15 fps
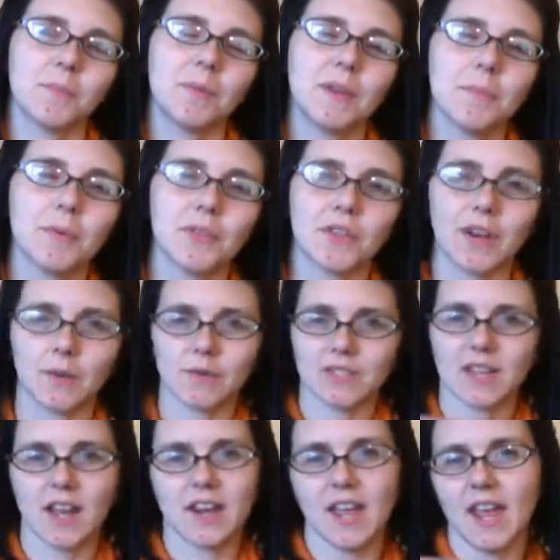people that I was
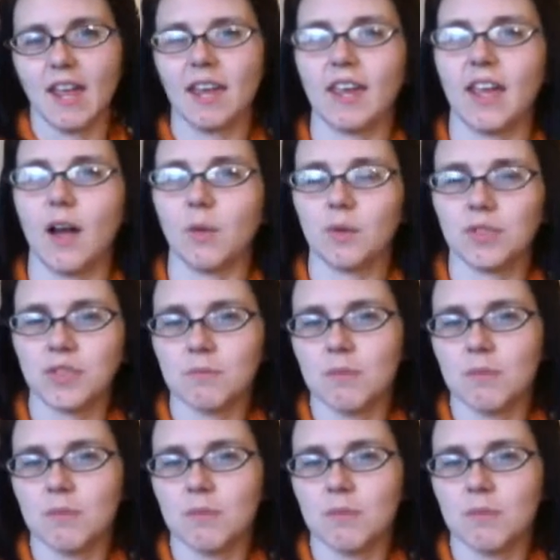kind of hanging out with the